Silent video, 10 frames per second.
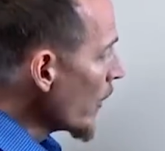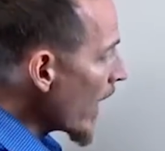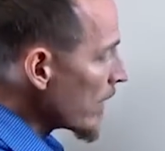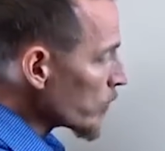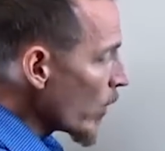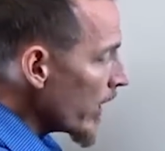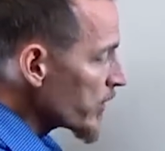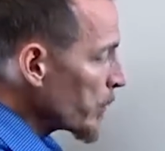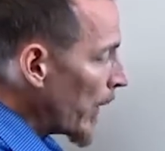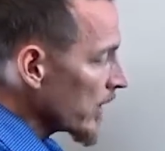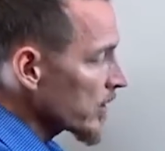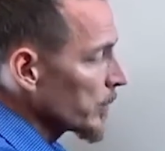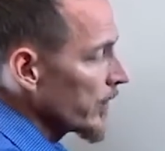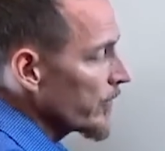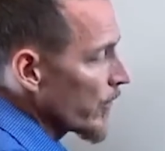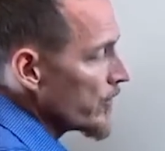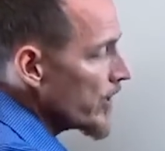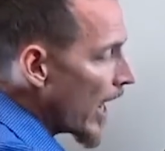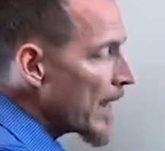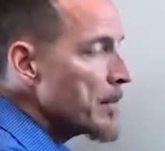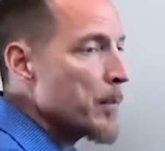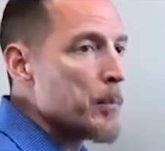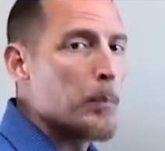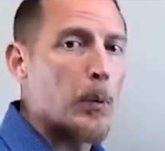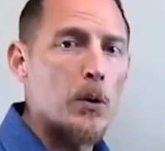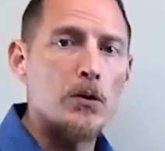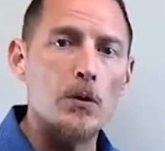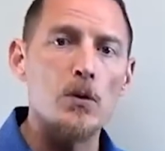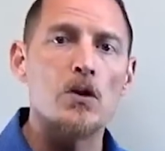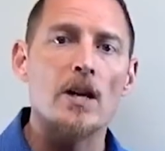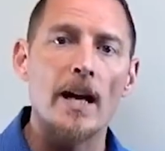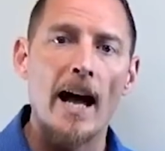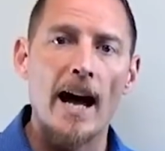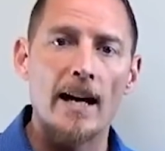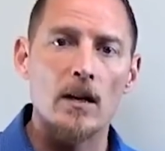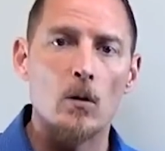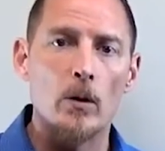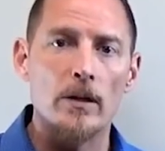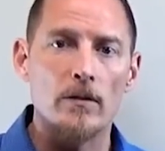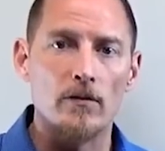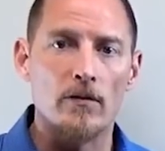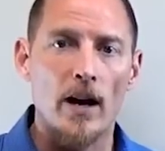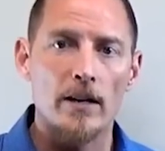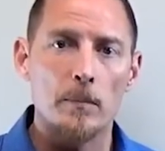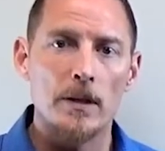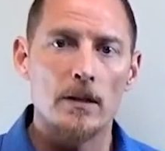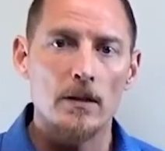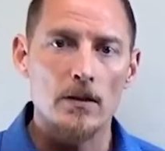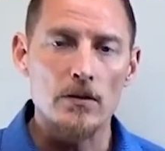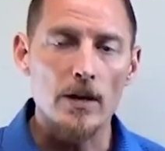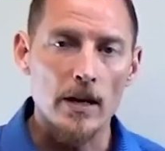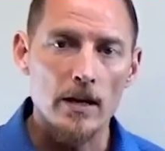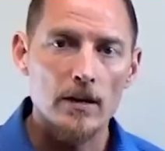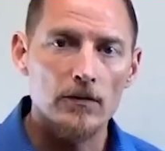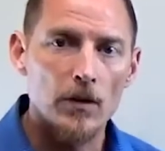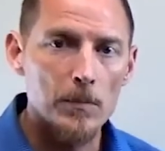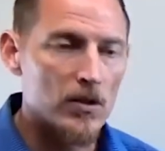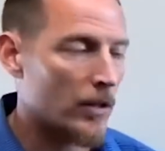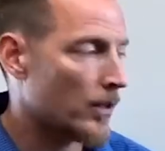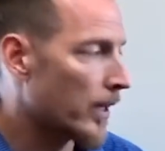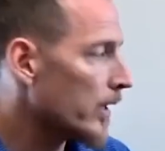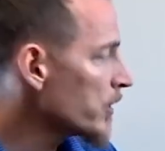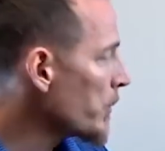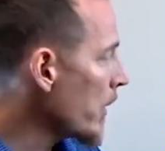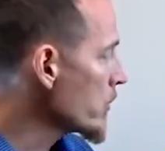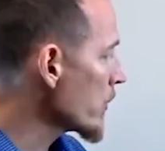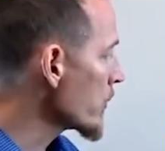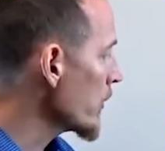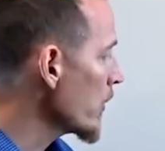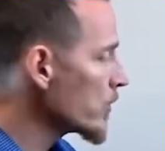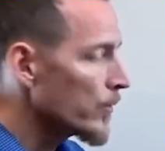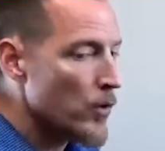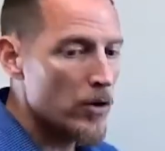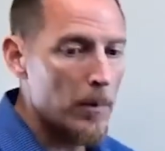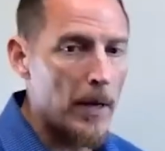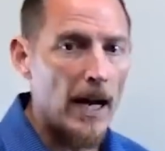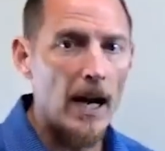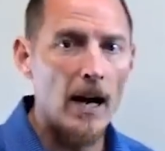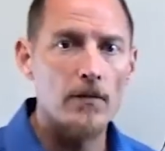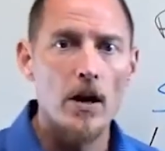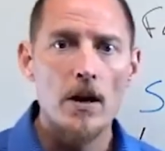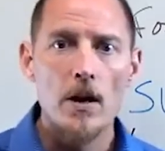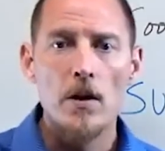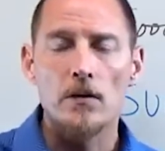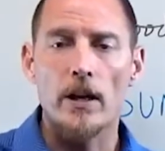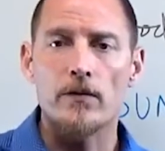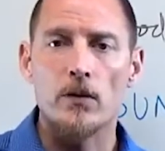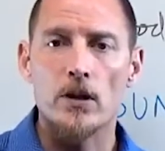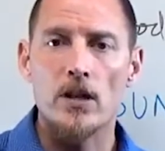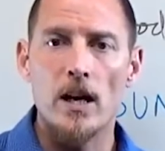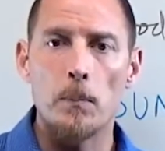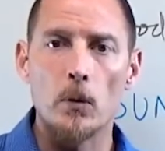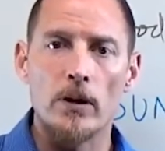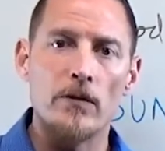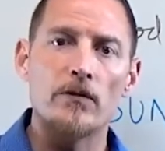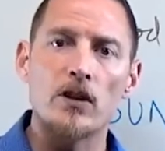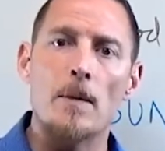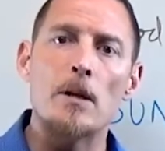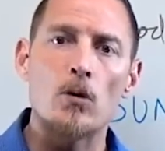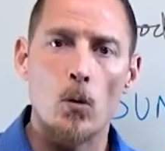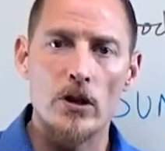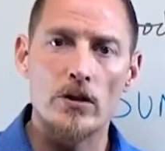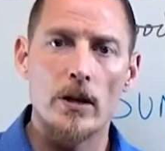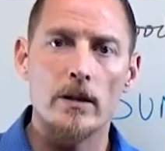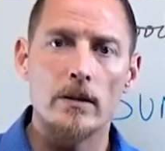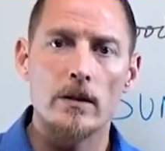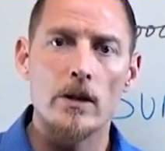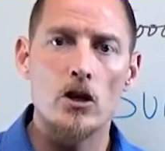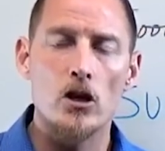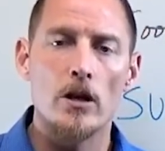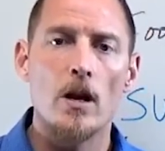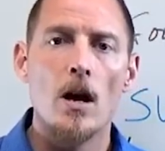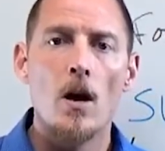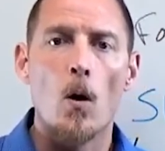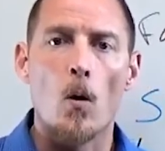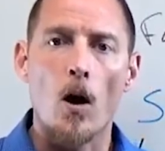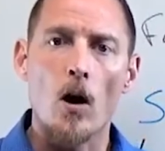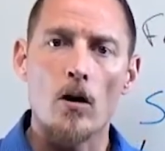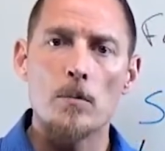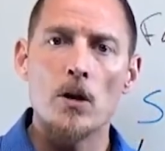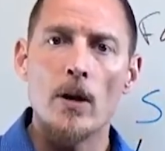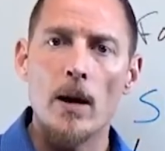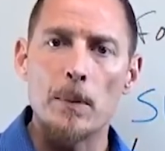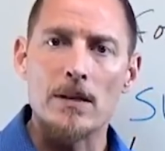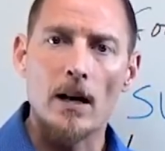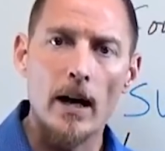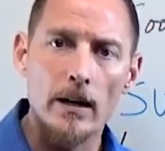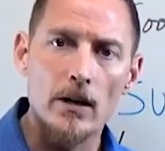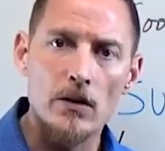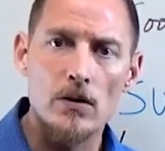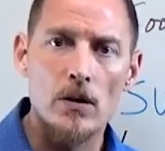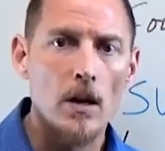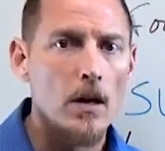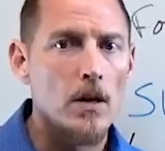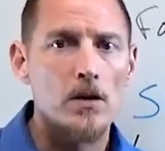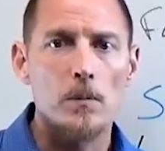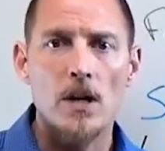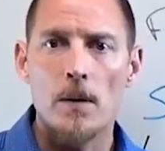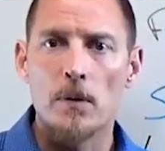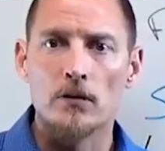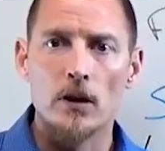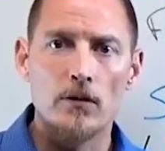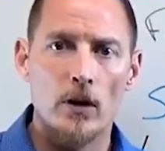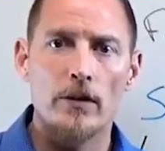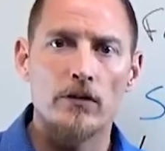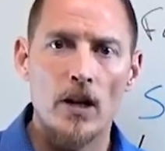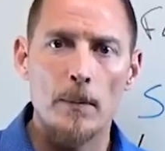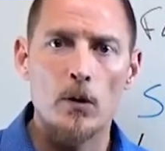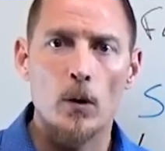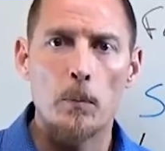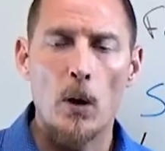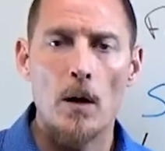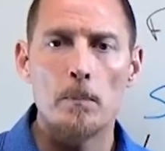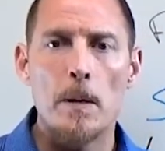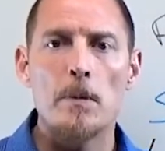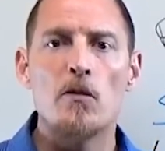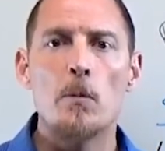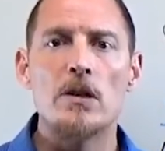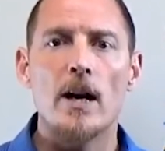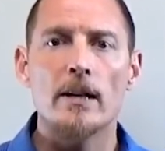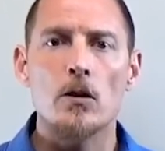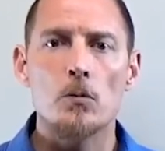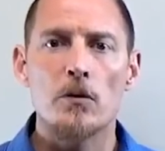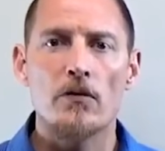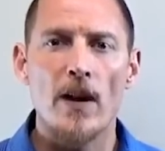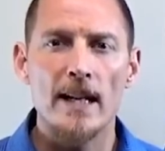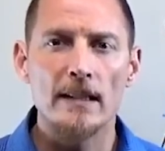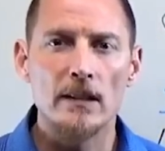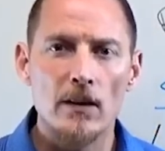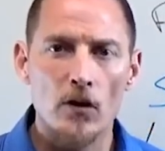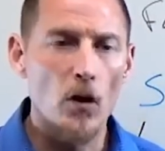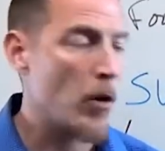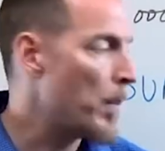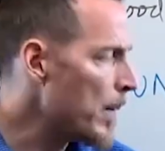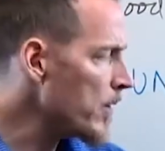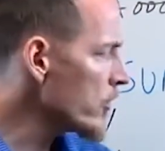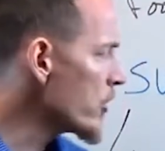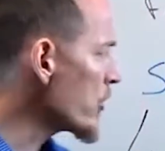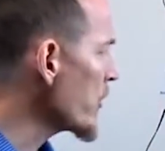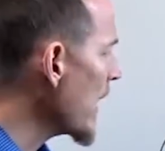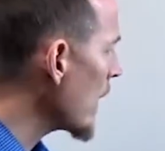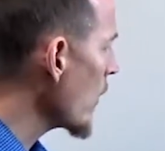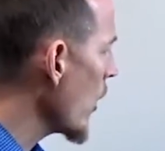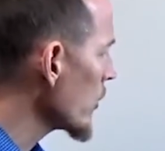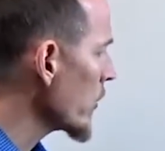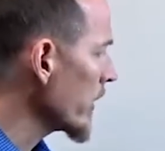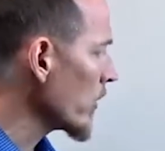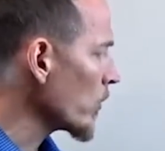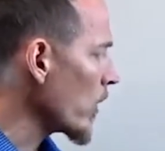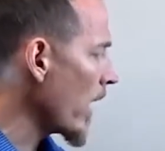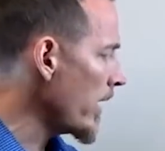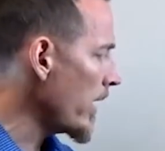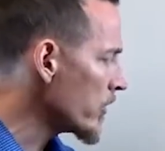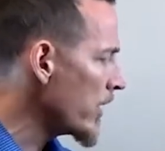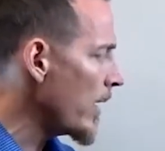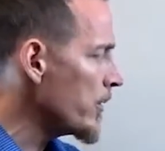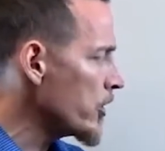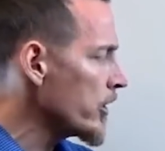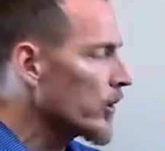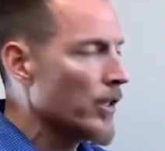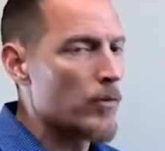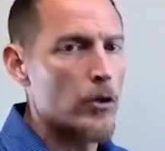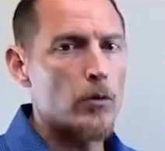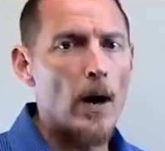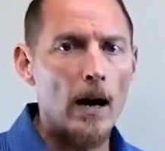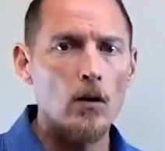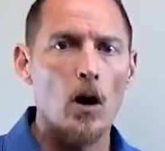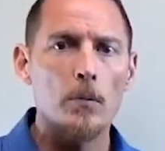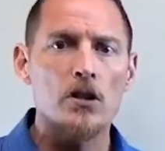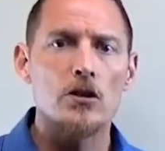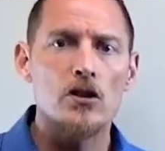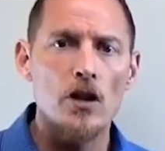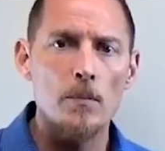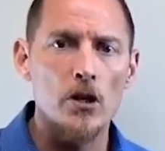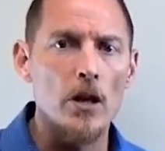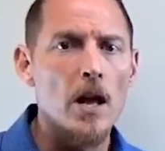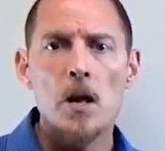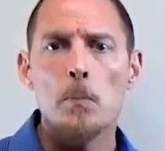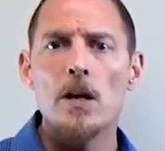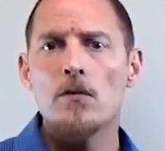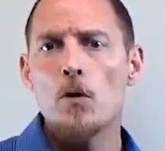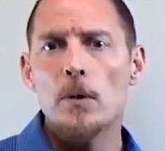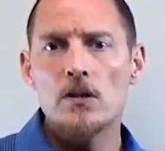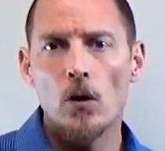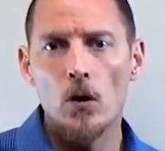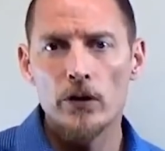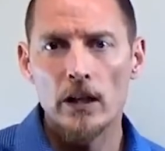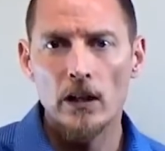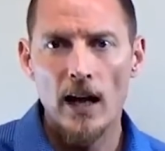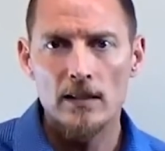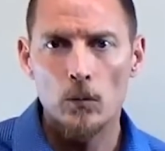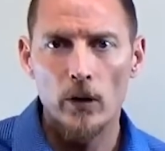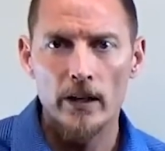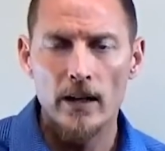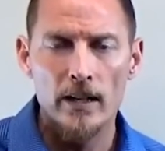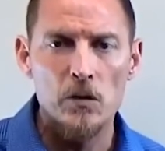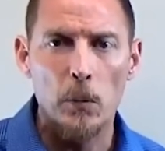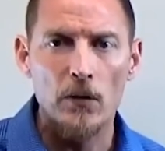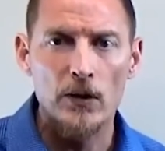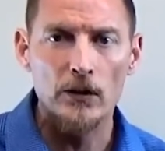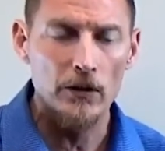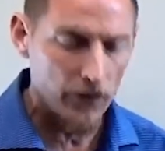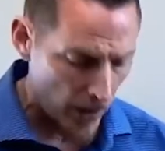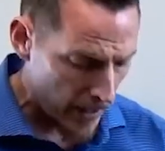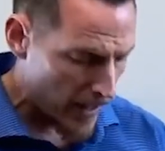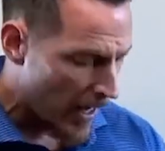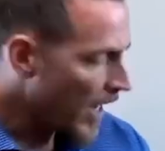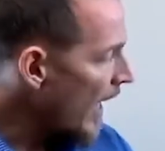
you're at risk possibly for not producing adequate vitamin D from sunlight exposure. So those of you that may have, like for example, an inflammatory skin condition or autoimmune hepatitis, some type of liver inflammatory problem, maybe you've been diagnosed with fatty liver, or maybe you're just an alcohol drinker, right? And you're damaging your liver through alcohol consumption. Many of you have been told that a glass of wine a night is perfectly fine.